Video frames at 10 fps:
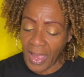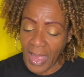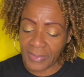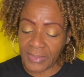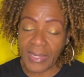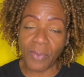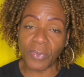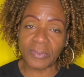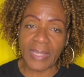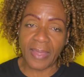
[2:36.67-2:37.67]
I think I
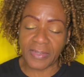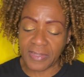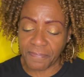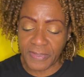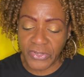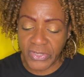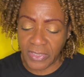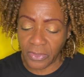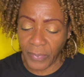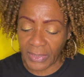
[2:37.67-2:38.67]
wrote down the definition
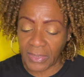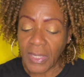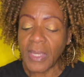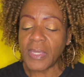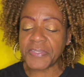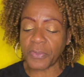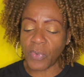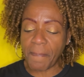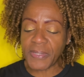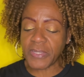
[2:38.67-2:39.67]
incorrectly. It's a
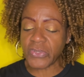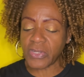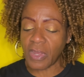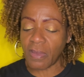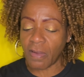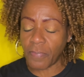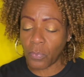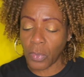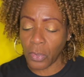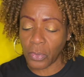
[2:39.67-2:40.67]
repetition of a
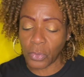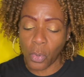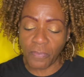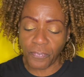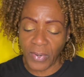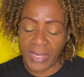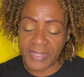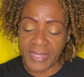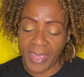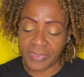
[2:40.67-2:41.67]
word or
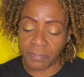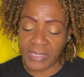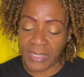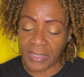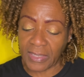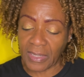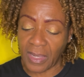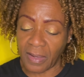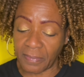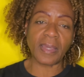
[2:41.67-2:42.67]
phrase at the beginning
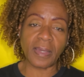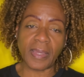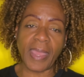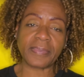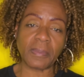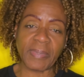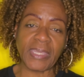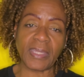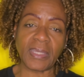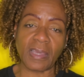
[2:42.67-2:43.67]
of
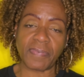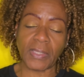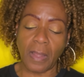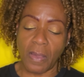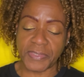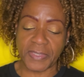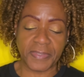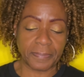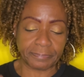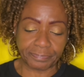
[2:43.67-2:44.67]

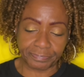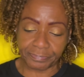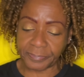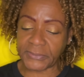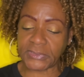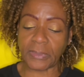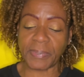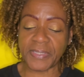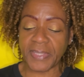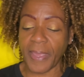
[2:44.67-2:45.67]
clauses.
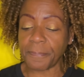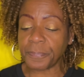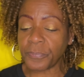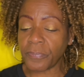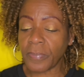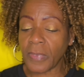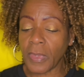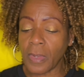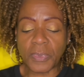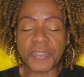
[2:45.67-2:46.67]
Simple as that.
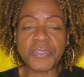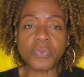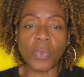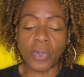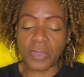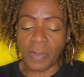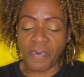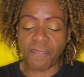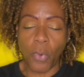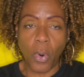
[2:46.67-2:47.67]
This is word number
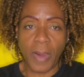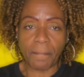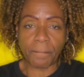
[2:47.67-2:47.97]
4.